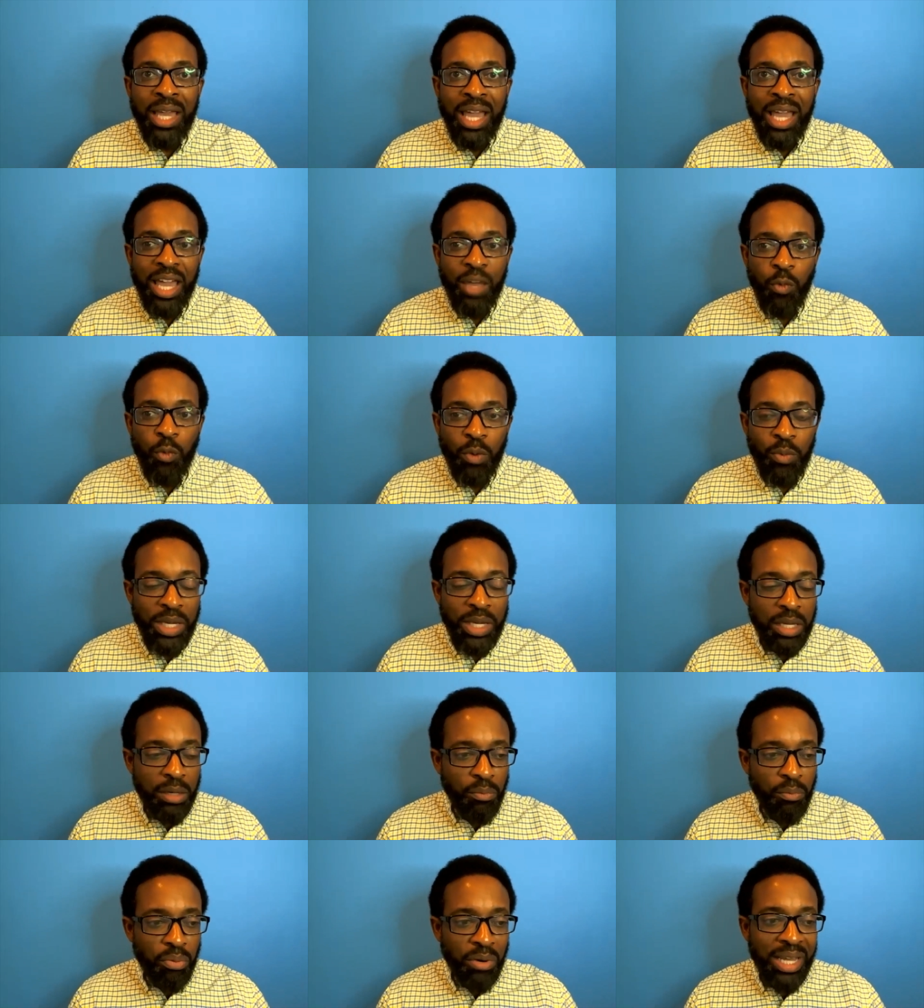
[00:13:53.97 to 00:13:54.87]
And when we
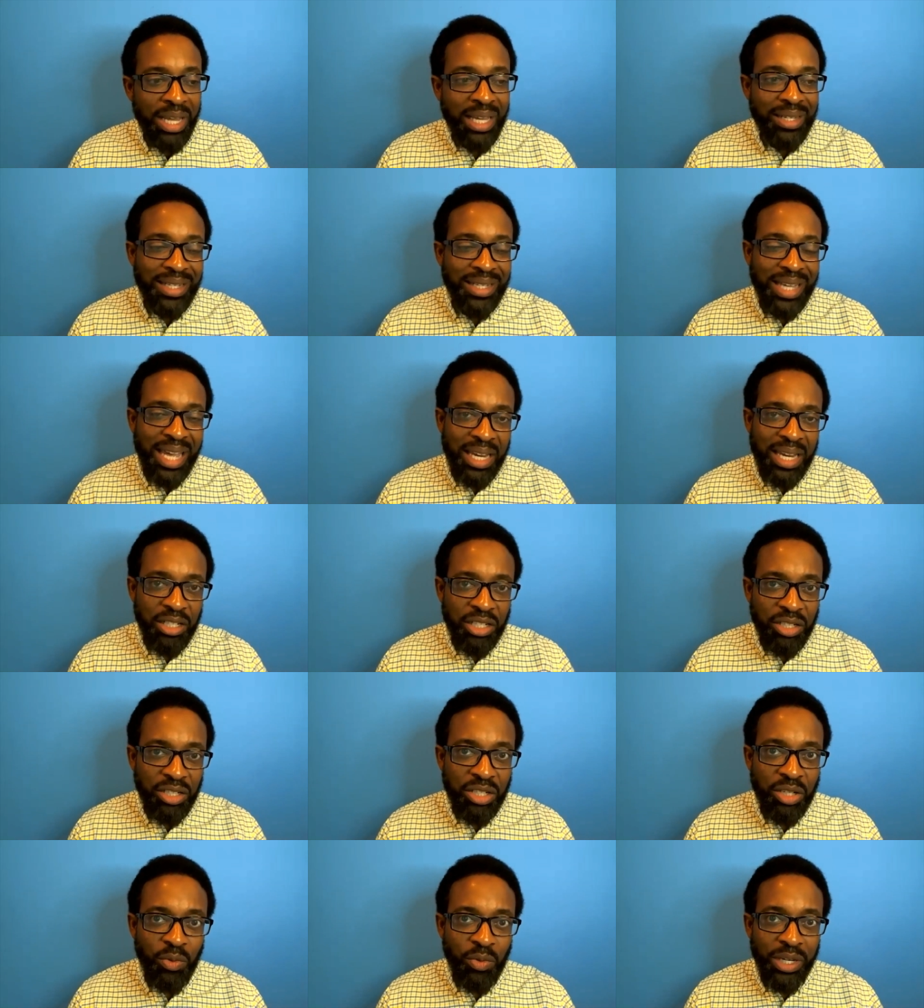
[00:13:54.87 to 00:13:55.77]
can bring
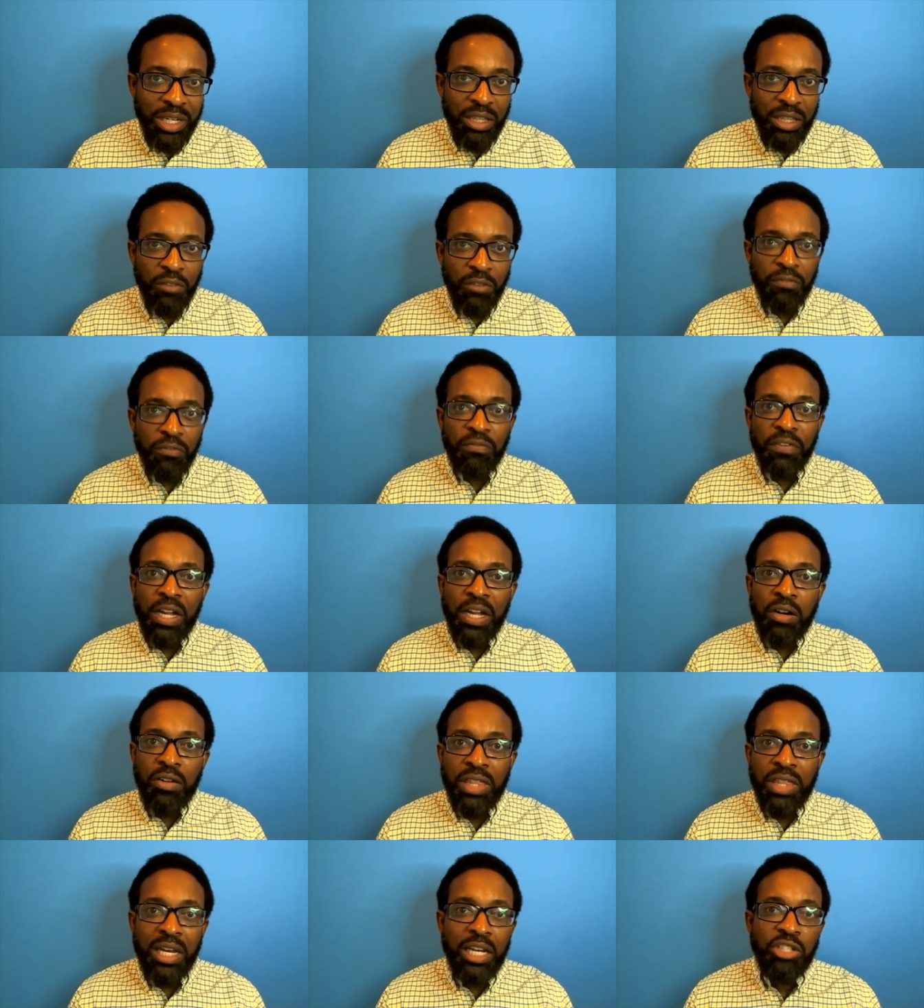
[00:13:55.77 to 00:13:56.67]
attention to it and the
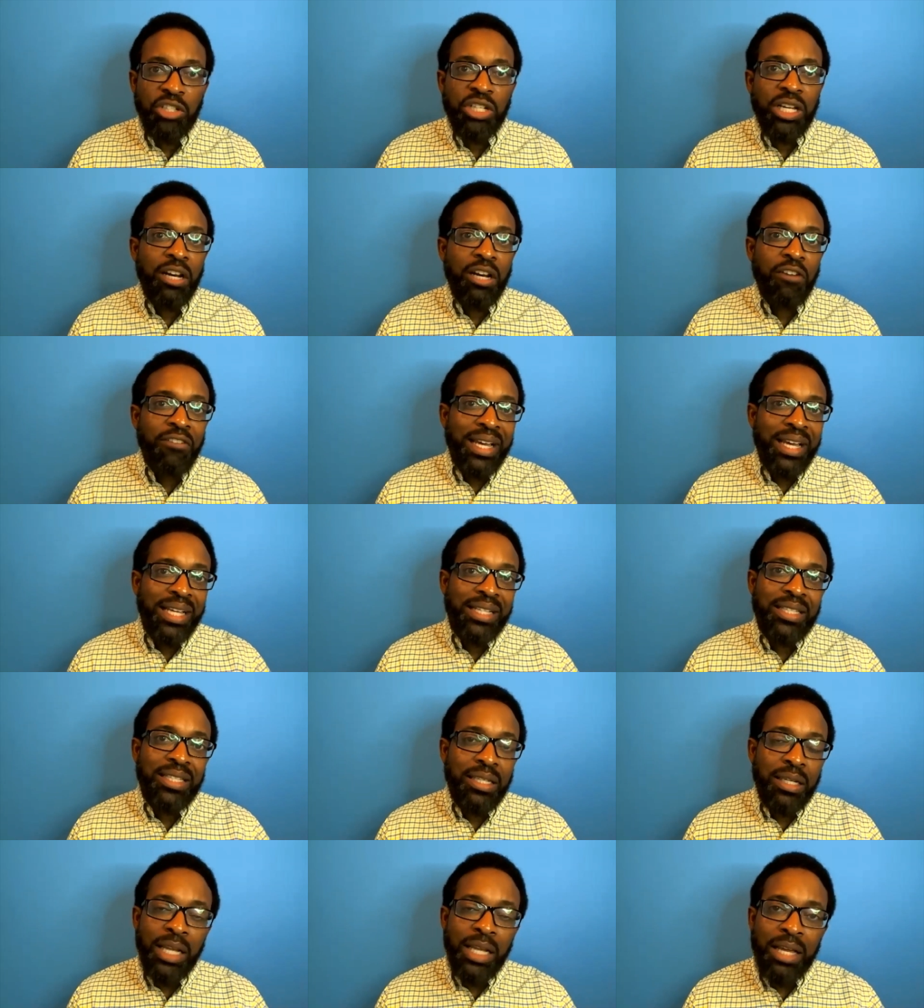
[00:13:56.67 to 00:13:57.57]
fear that it
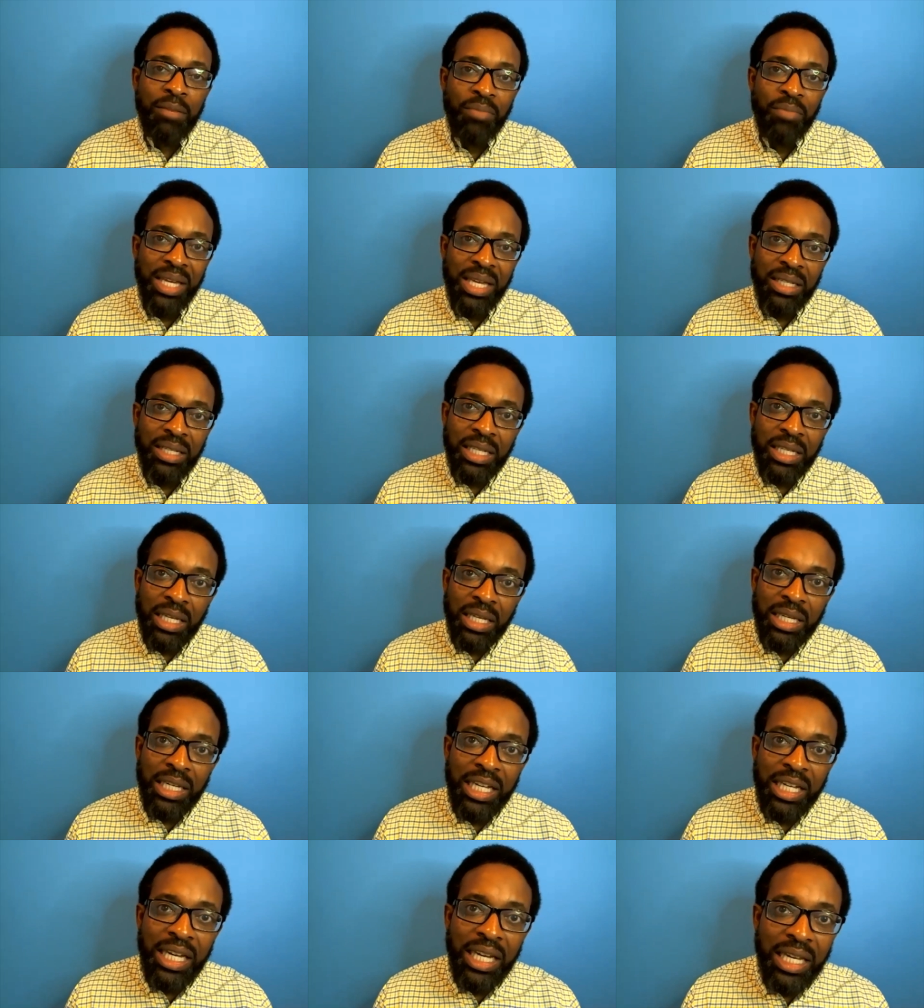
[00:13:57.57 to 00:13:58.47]
generates, and begin to
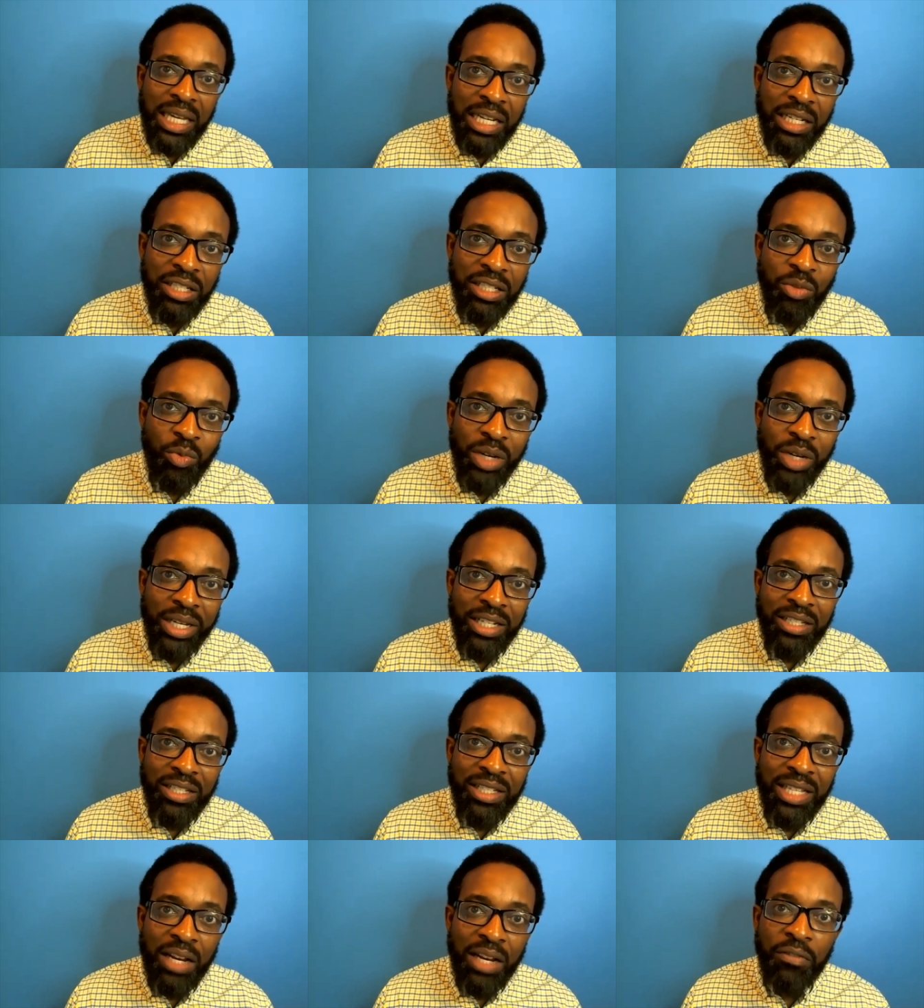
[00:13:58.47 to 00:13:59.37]
lean into it
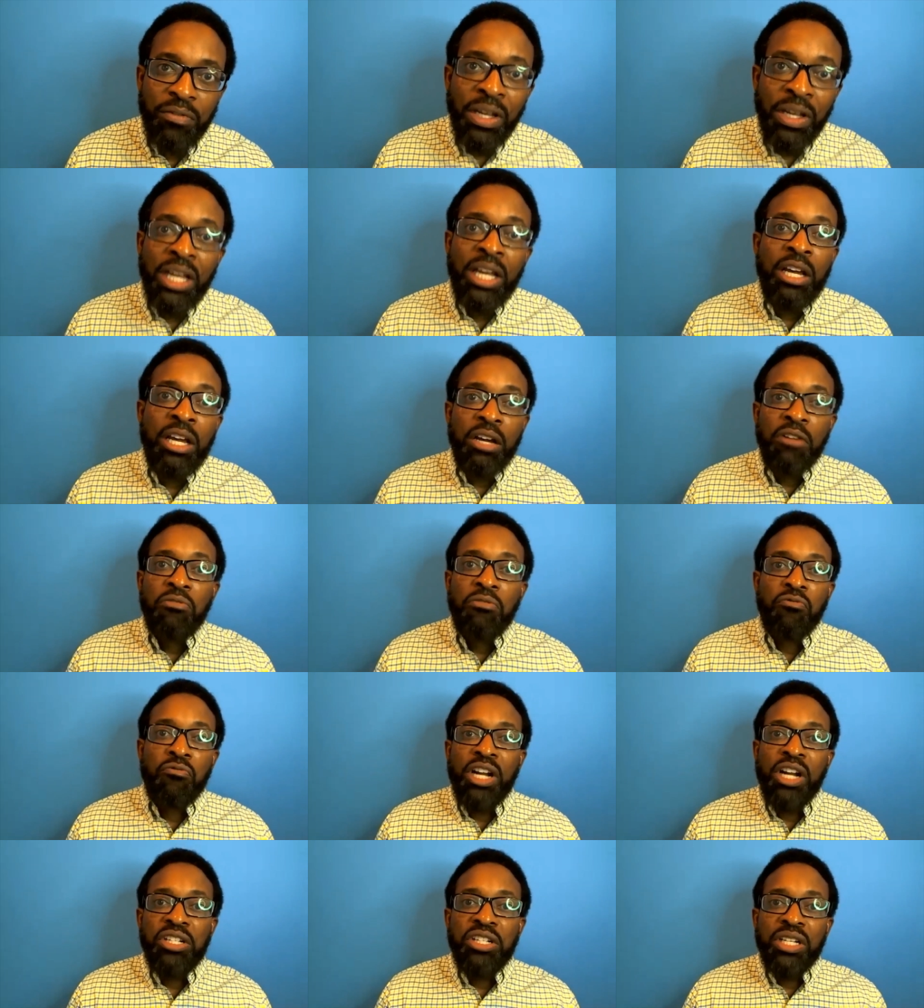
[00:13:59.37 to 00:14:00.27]
instead of
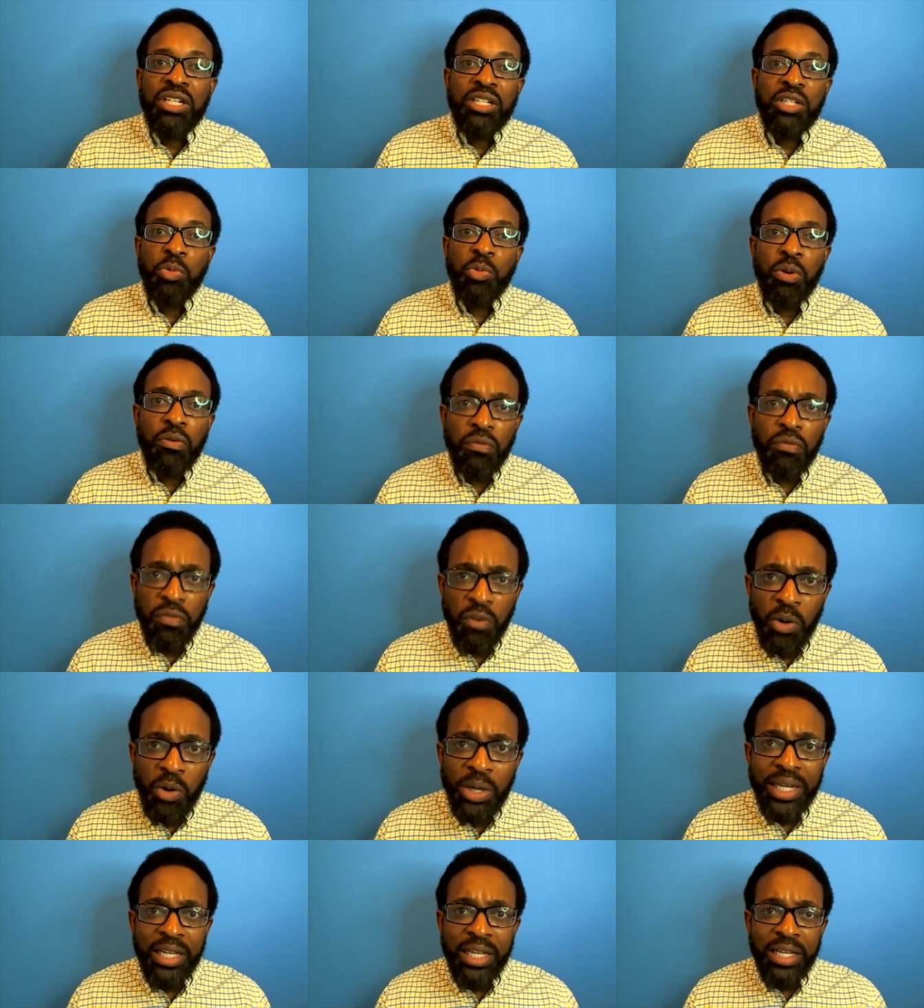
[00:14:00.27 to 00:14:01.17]
rushing to
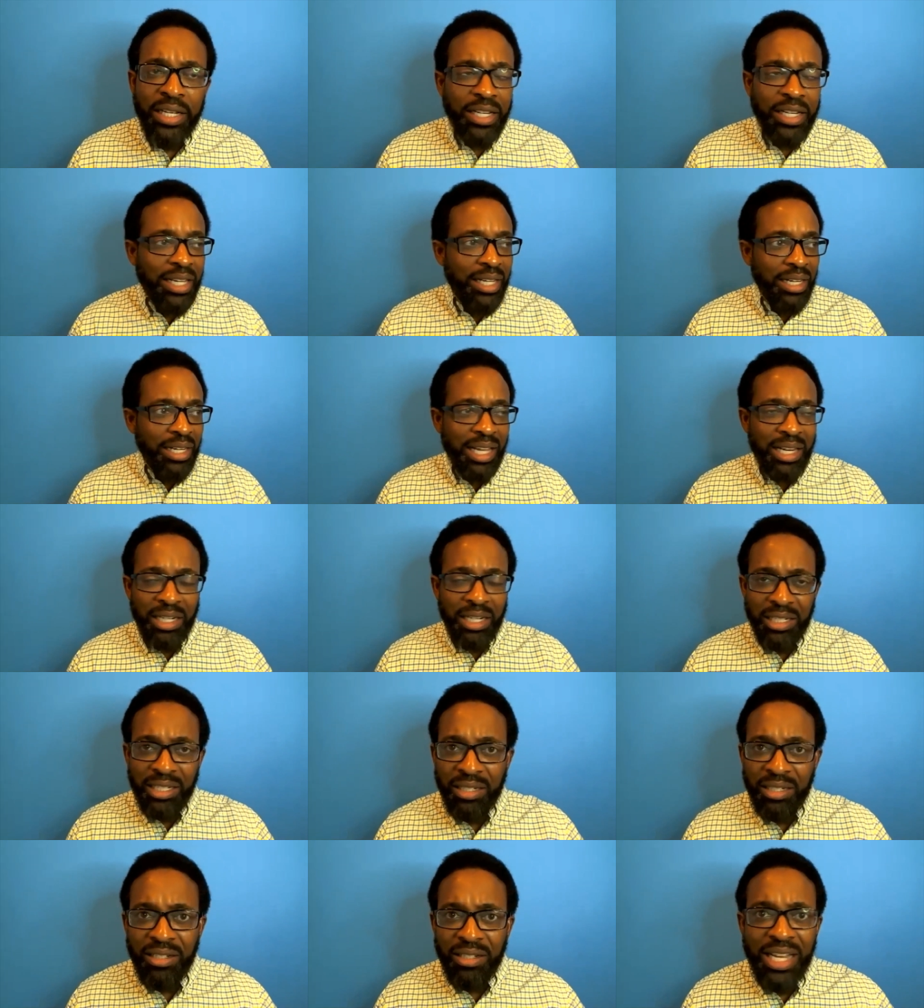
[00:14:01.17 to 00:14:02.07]
avoid it and